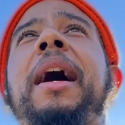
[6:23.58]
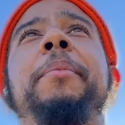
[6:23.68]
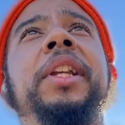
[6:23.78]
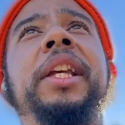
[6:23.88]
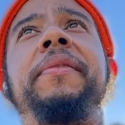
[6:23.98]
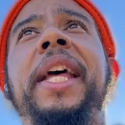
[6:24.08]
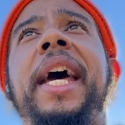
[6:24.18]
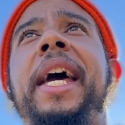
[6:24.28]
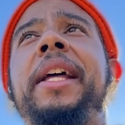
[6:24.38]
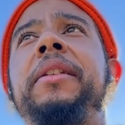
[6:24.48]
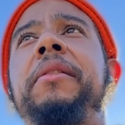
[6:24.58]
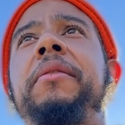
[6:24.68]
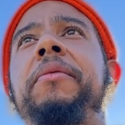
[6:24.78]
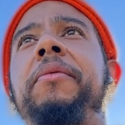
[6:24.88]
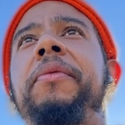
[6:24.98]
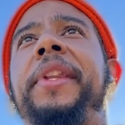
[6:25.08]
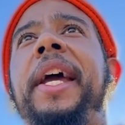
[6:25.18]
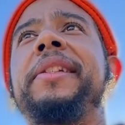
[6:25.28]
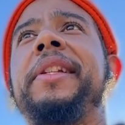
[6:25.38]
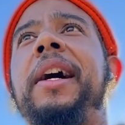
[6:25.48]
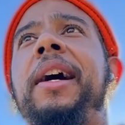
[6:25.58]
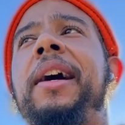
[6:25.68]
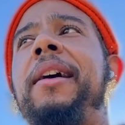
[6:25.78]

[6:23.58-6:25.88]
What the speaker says: I believe that there's a,